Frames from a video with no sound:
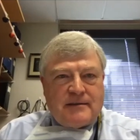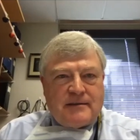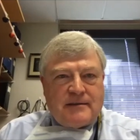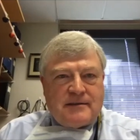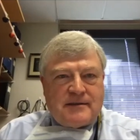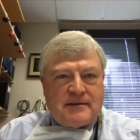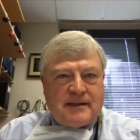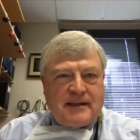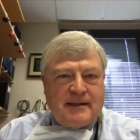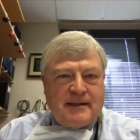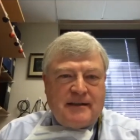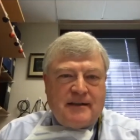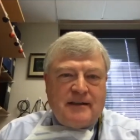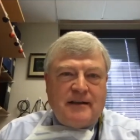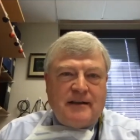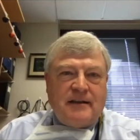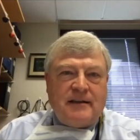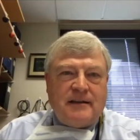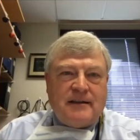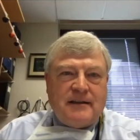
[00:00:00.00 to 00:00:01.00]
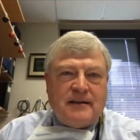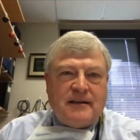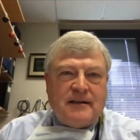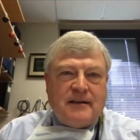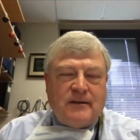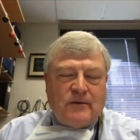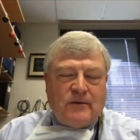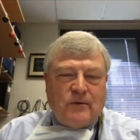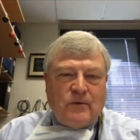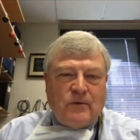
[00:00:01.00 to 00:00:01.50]
skill,
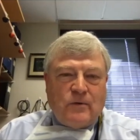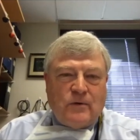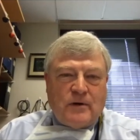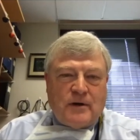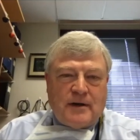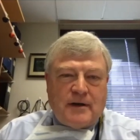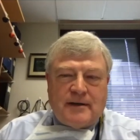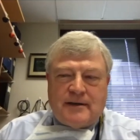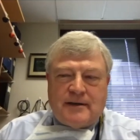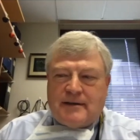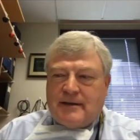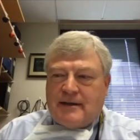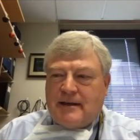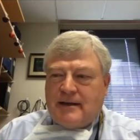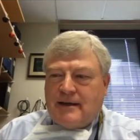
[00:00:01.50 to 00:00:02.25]
or